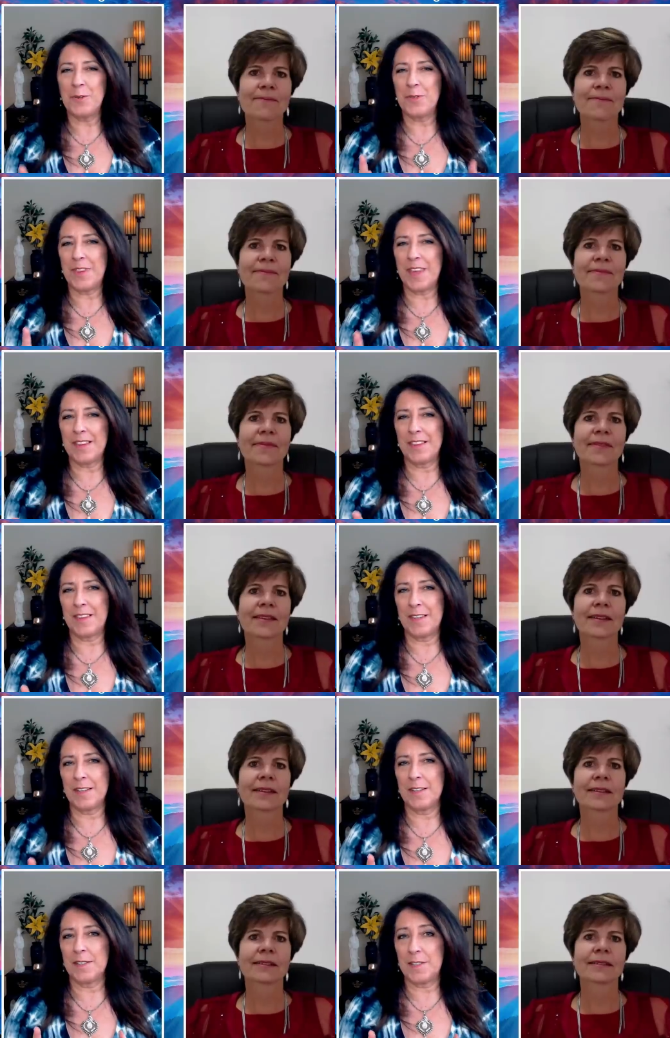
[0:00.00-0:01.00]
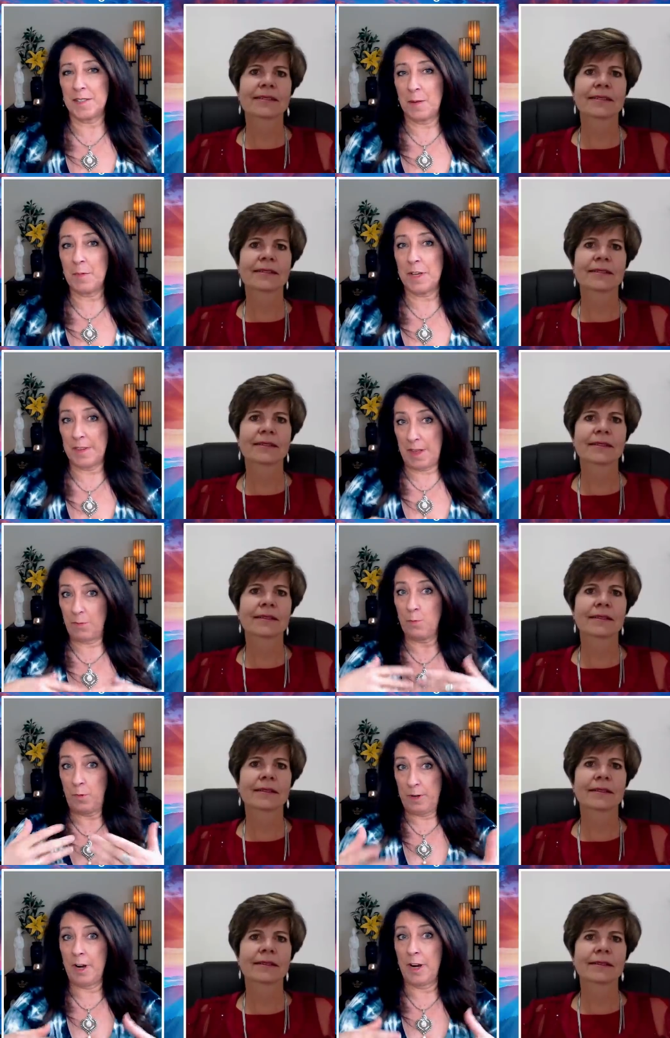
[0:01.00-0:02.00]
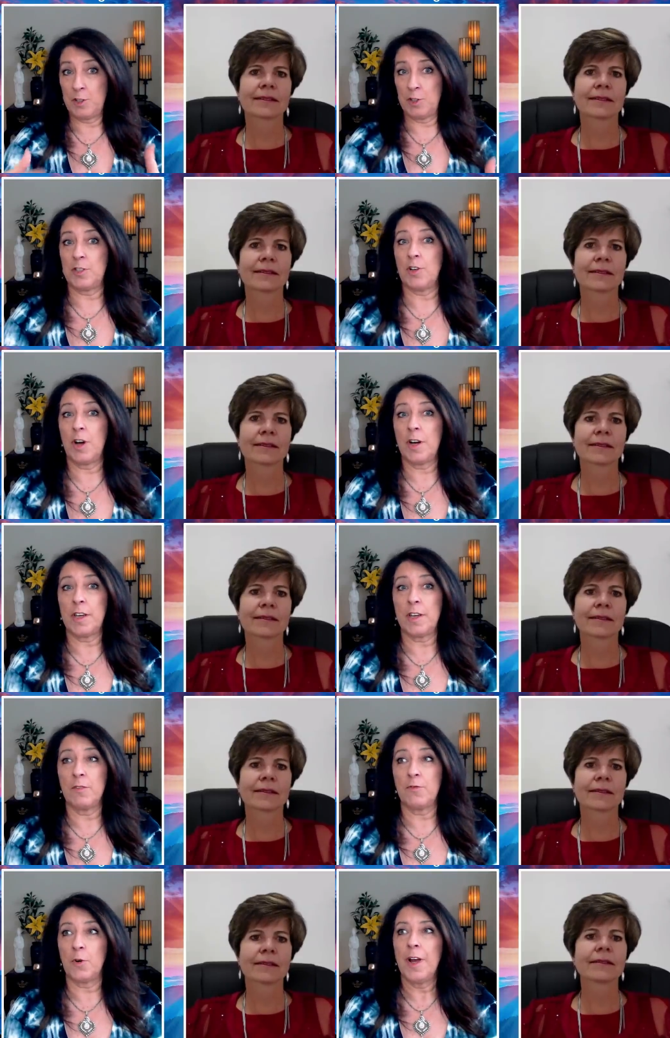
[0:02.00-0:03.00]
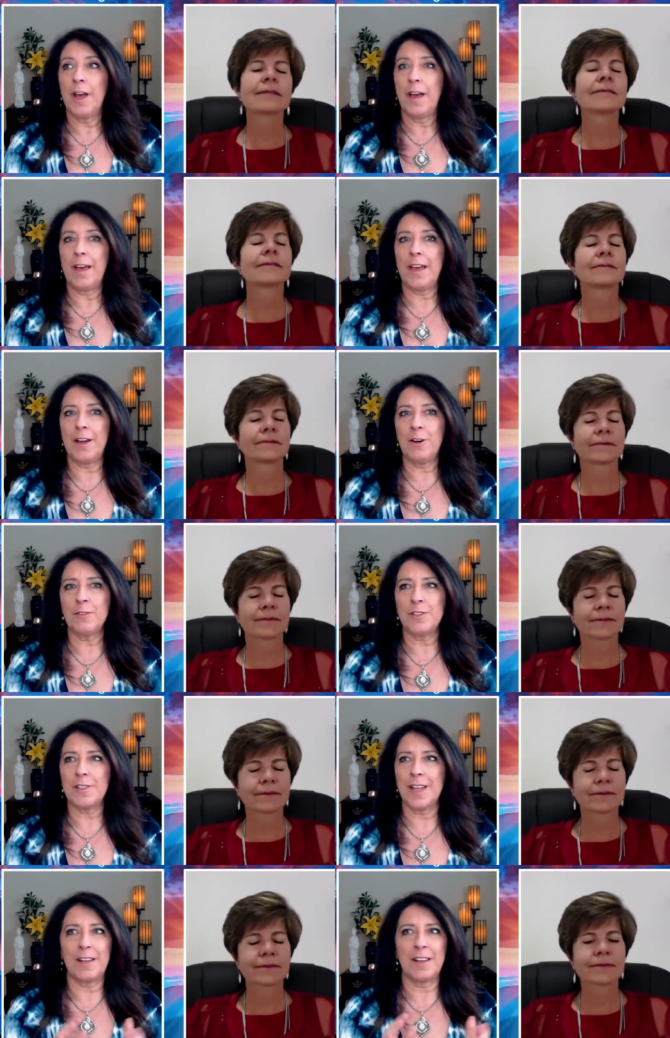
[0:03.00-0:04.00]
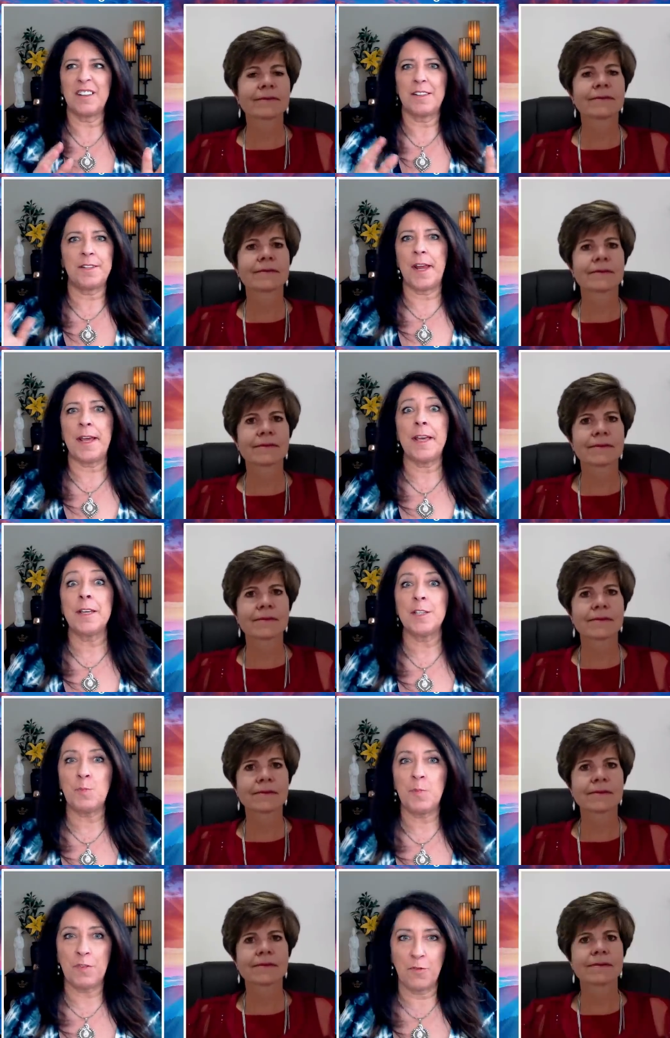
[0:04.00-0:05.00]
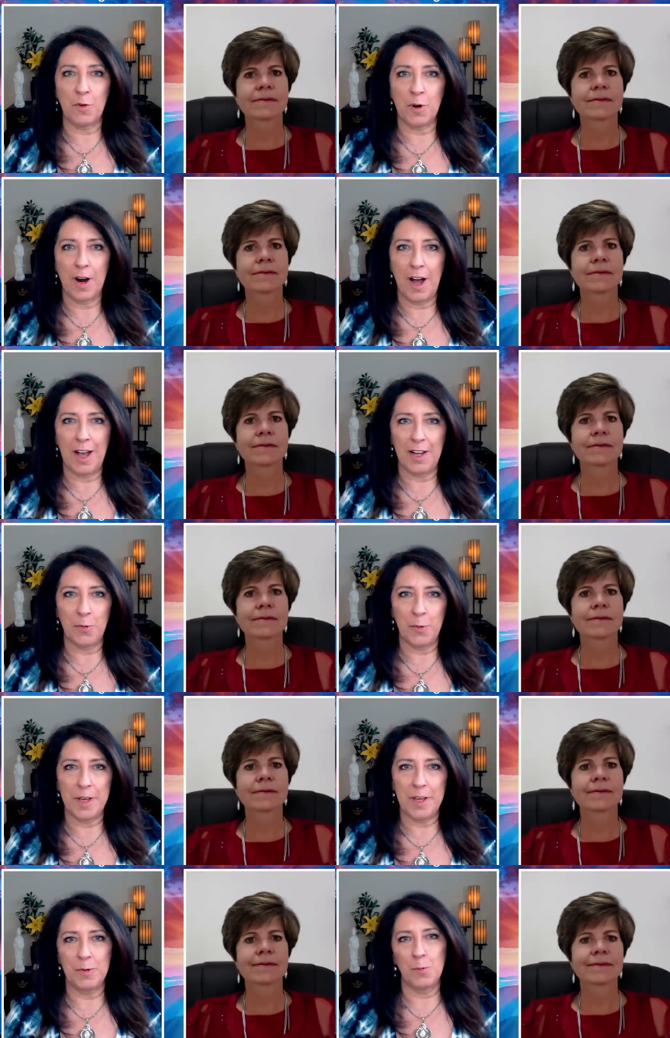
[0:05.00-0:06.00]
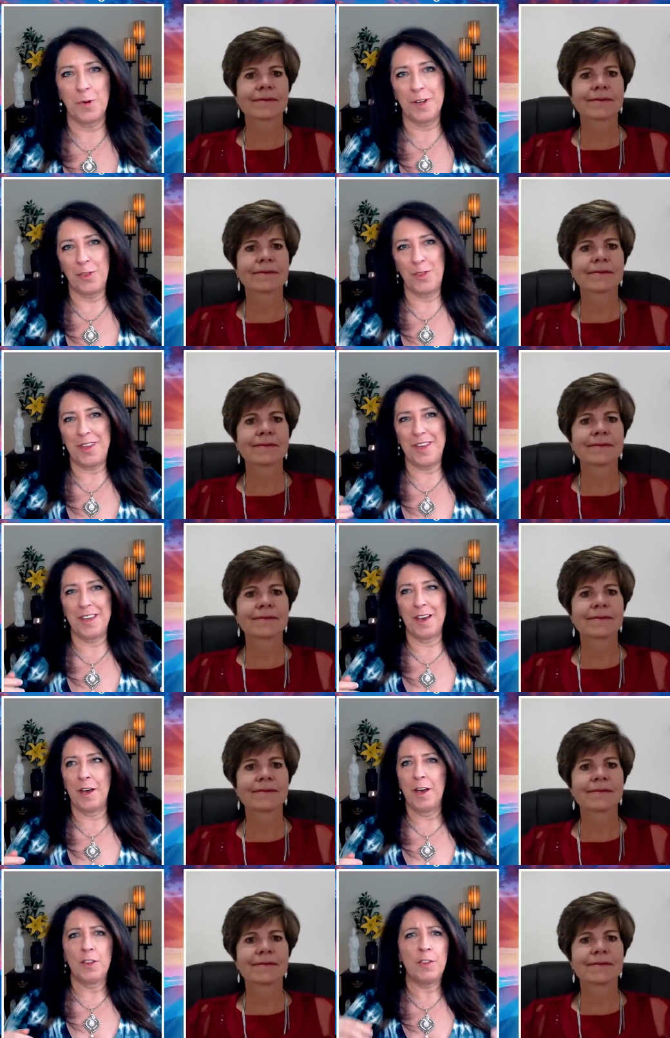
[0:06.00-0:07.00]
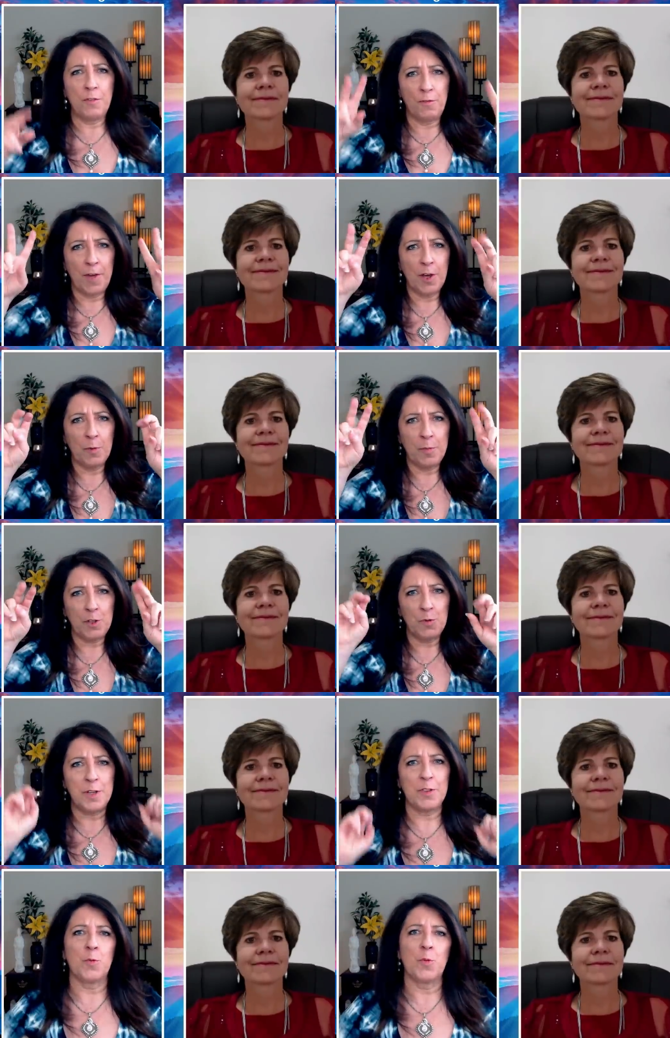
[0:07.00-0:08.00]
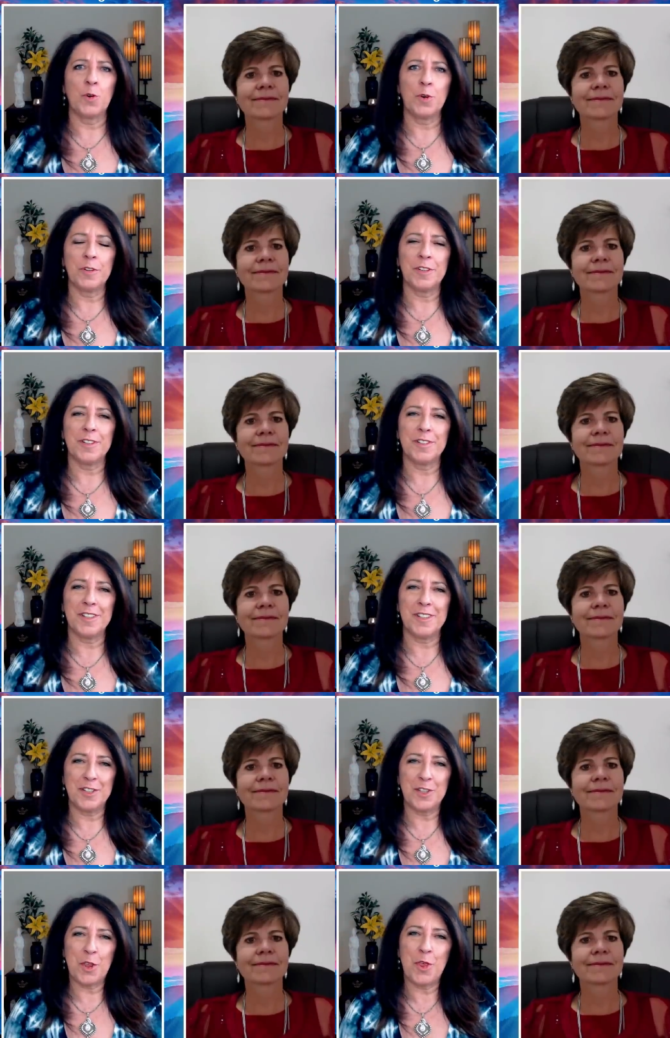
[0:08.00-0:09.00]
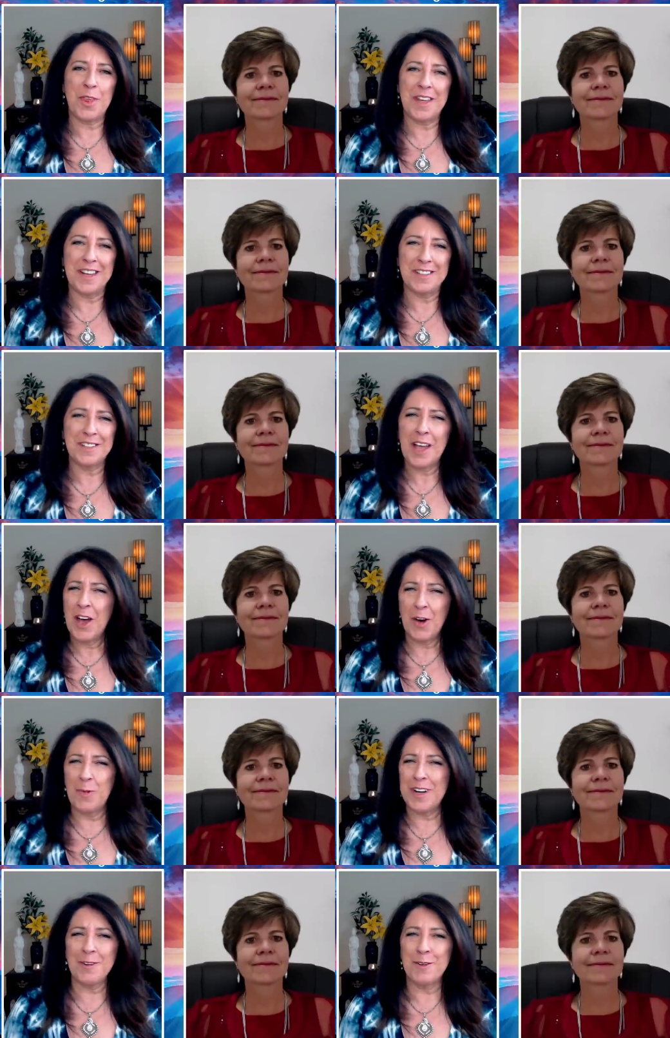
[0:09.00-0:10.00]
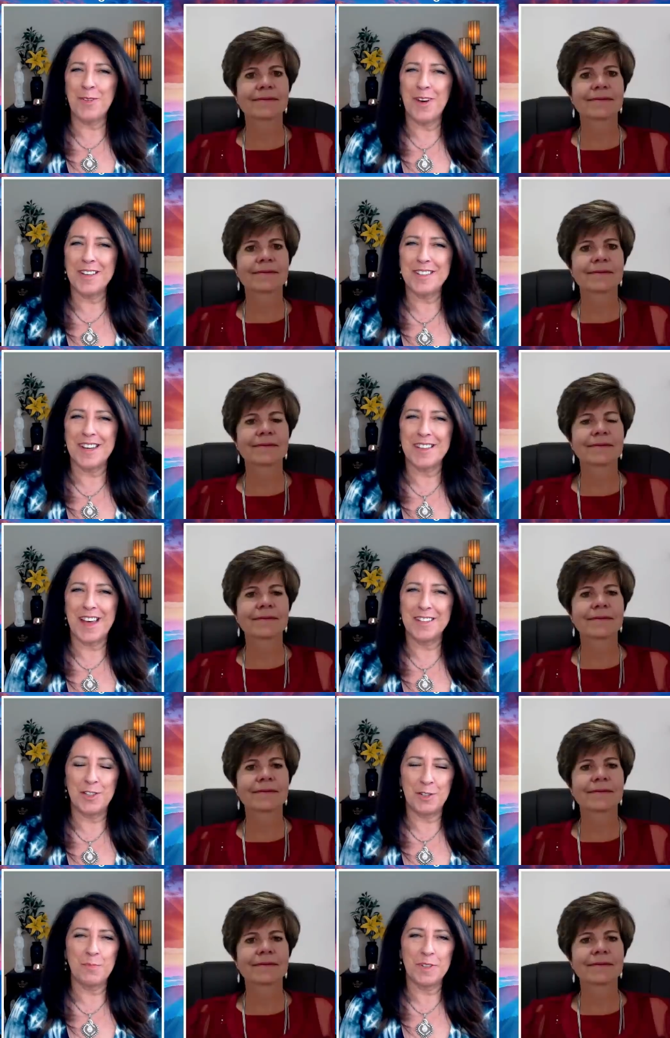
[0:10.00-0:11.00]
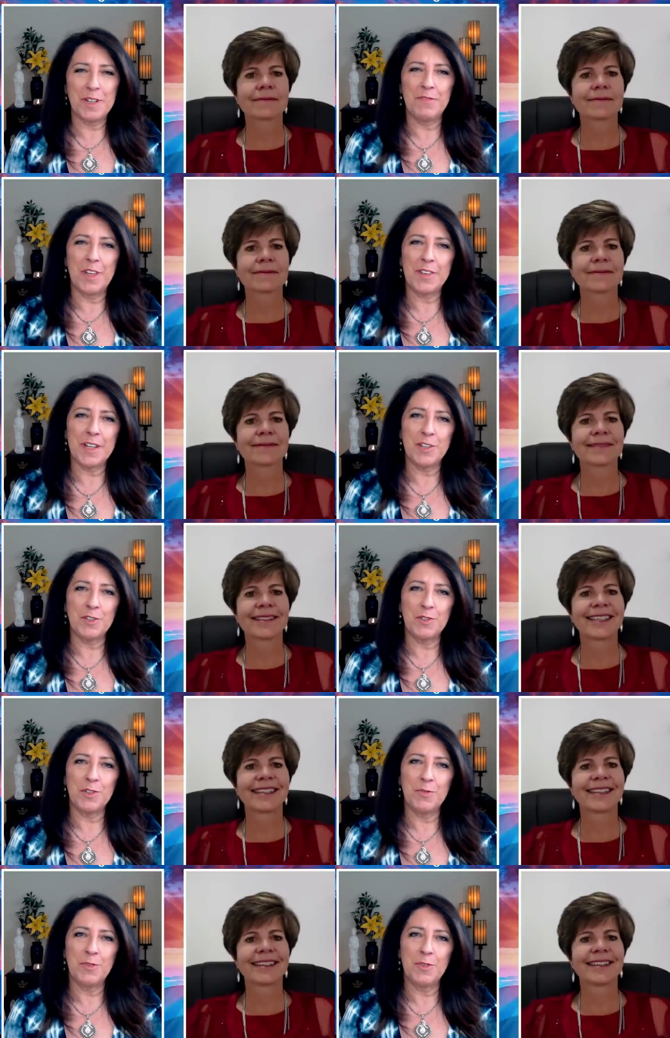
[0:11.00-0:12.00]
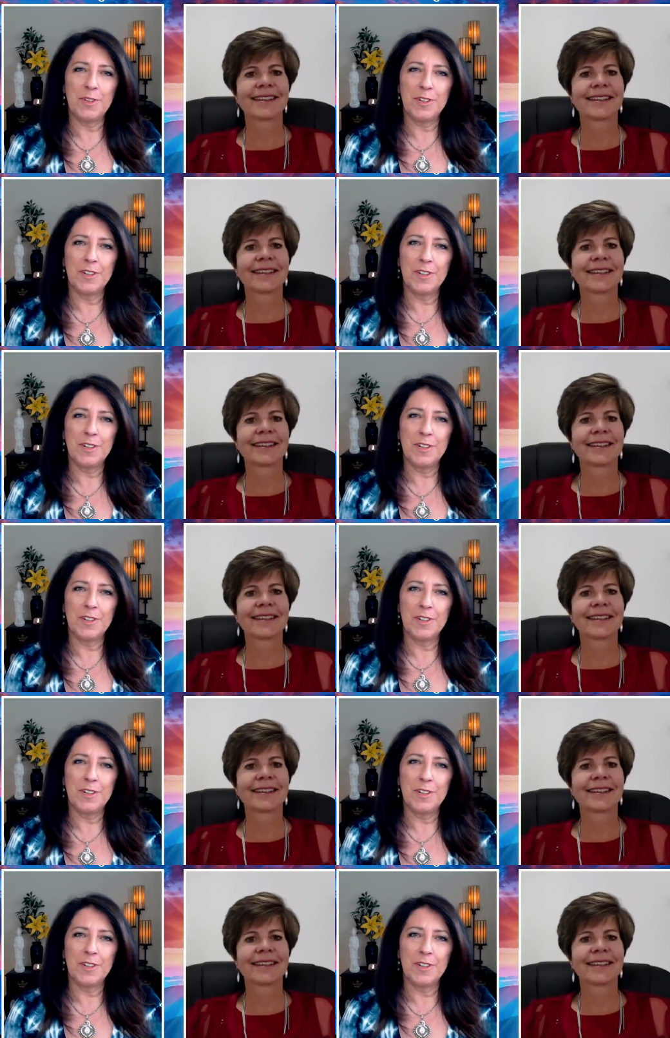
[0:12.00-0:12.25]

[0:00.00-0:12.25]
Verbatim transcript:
Speaker 1: know that the summit that we're actually talking here for airs like days before Halloween, when the uh, the veil between the world is is thinnest. What are your thoughts on that? Do you believe that that's true?